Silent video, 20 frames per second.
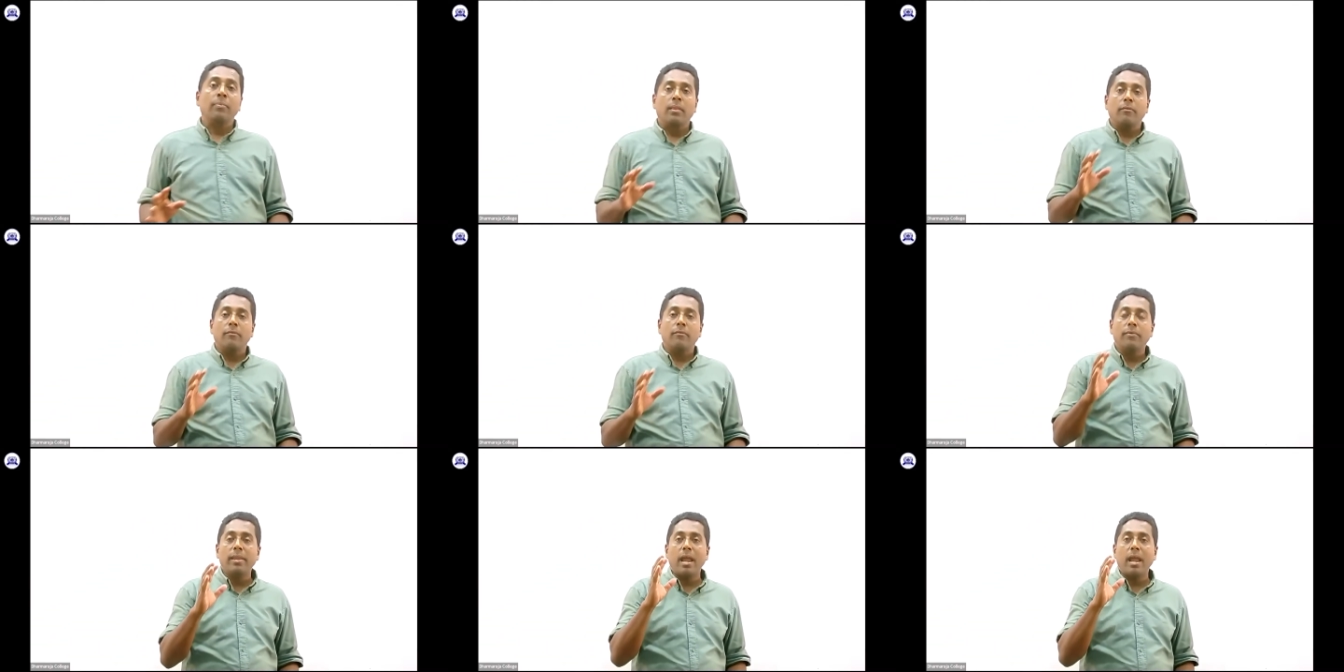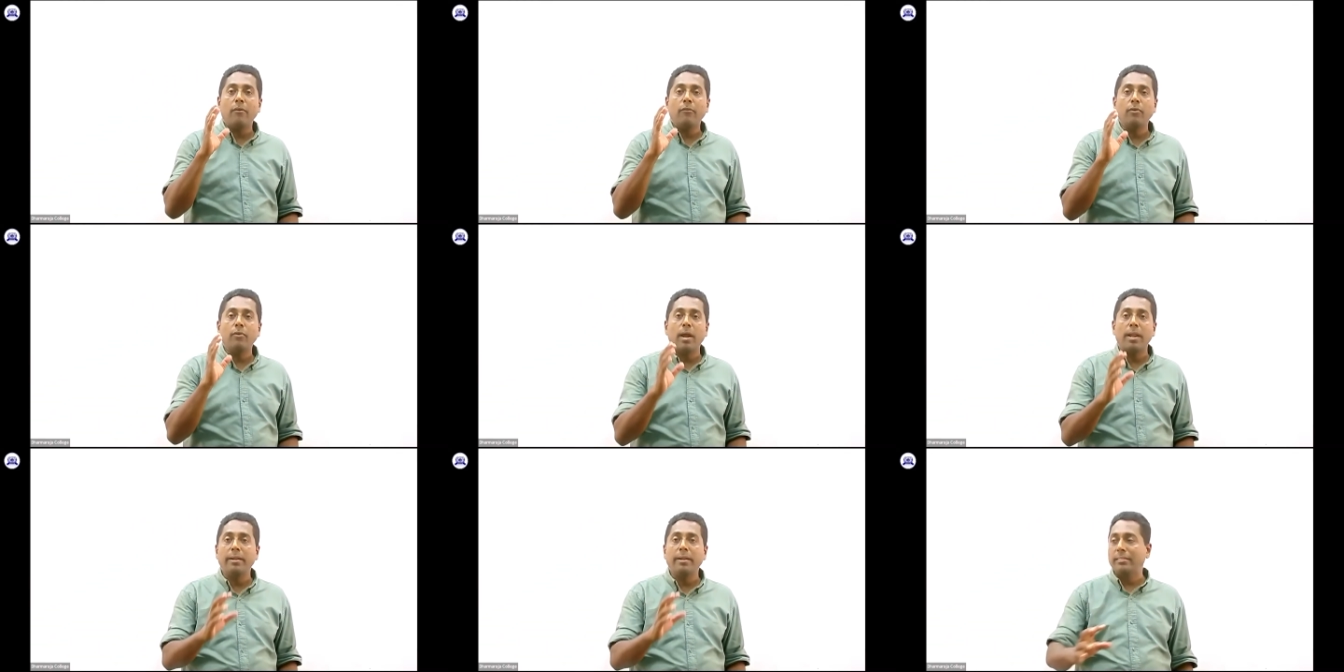We have to
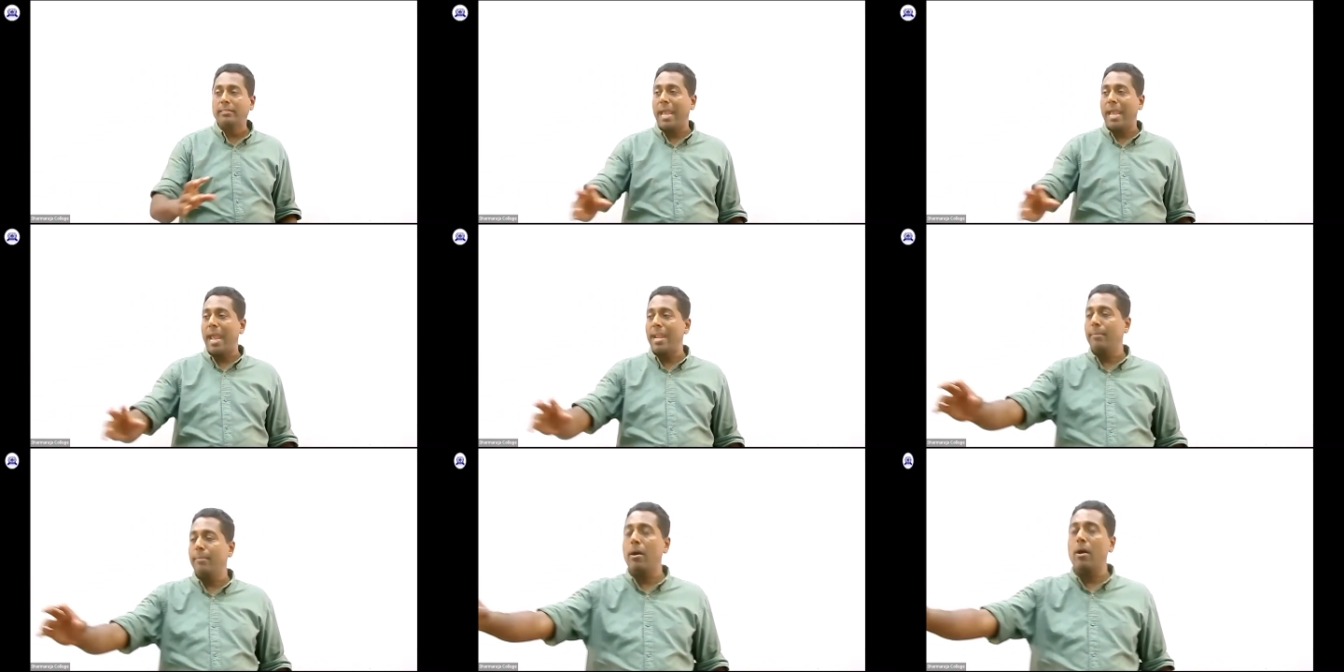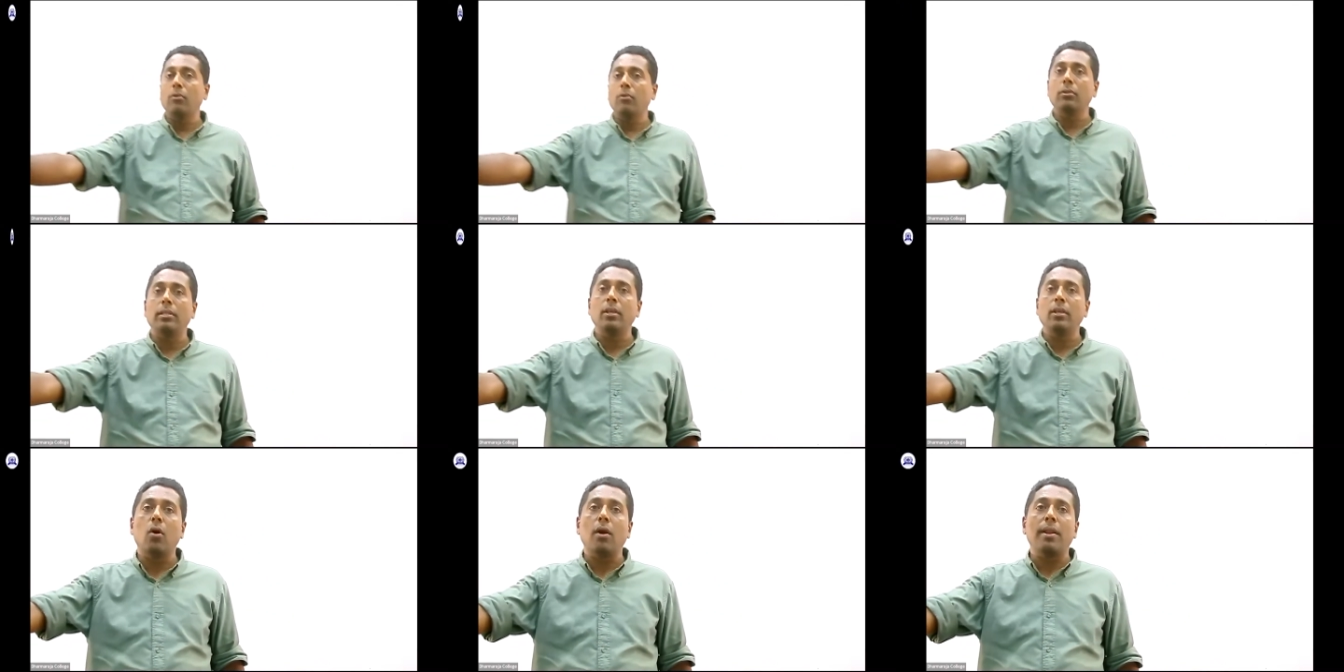understand about
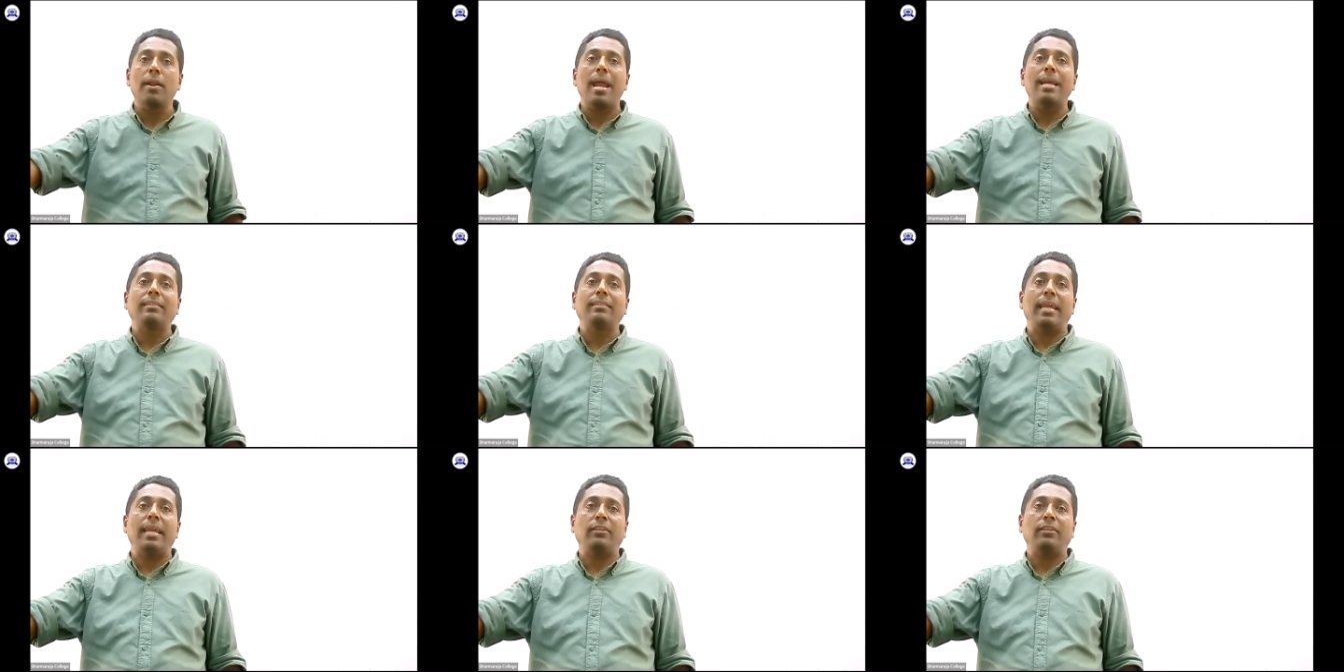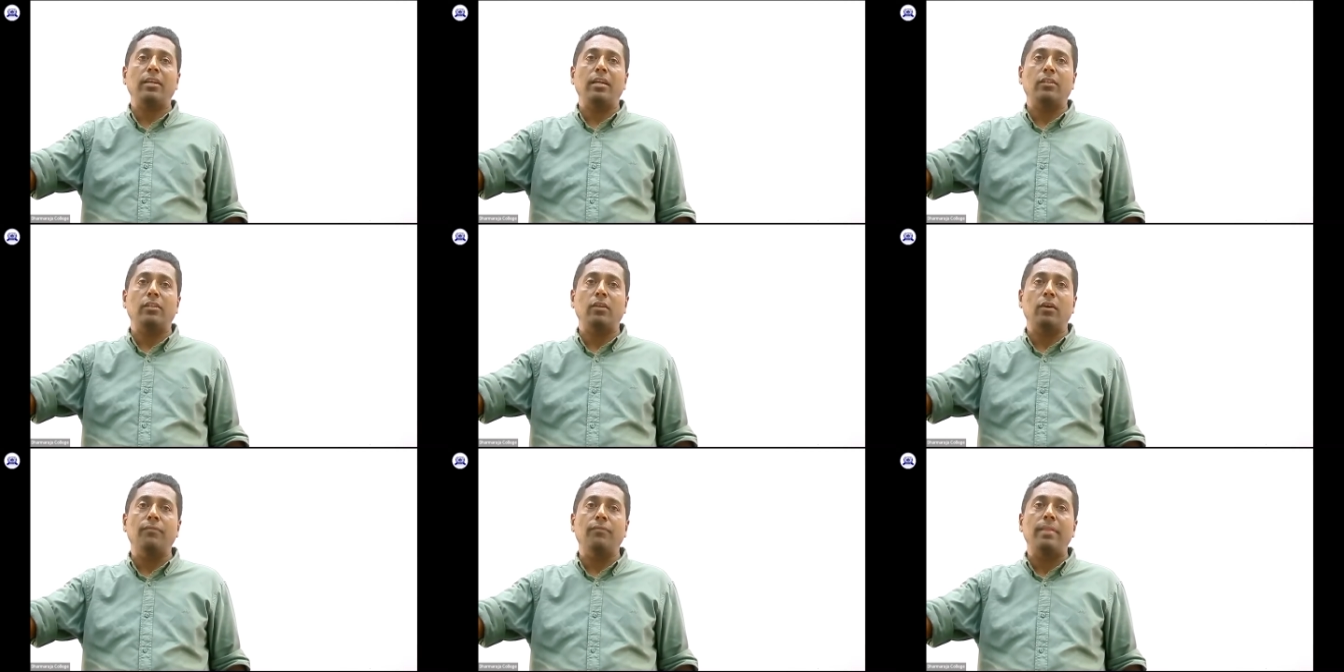the organizations
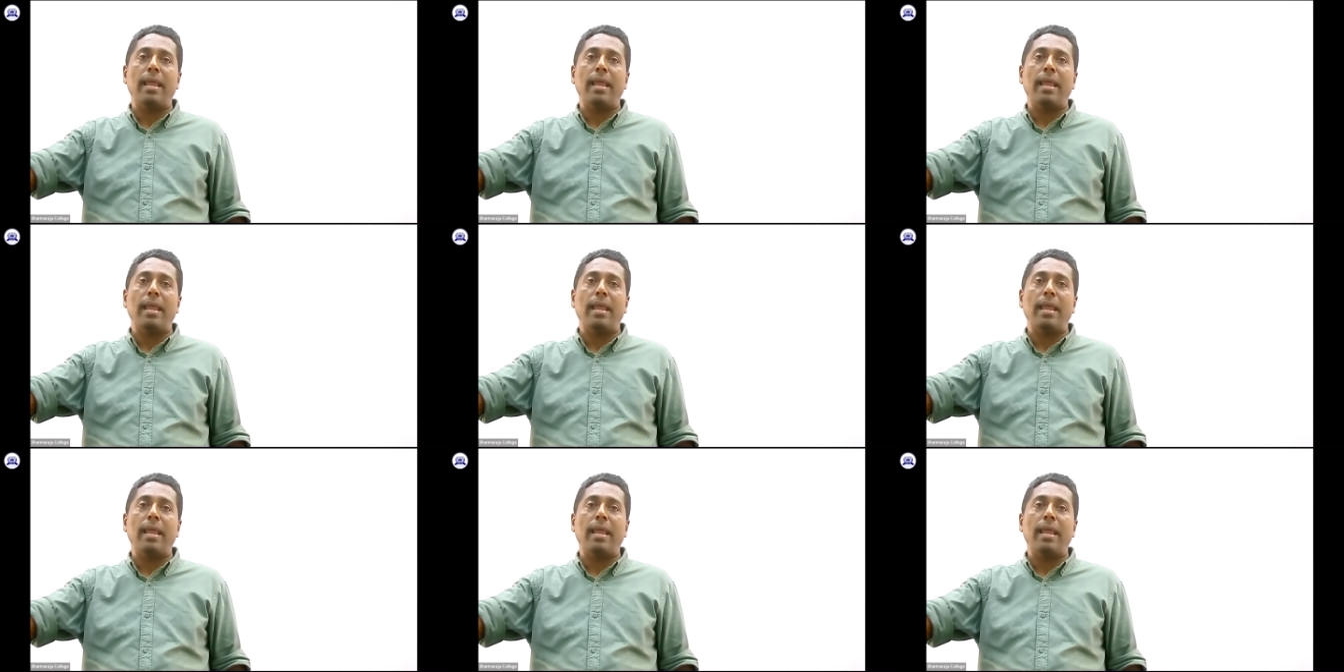of that.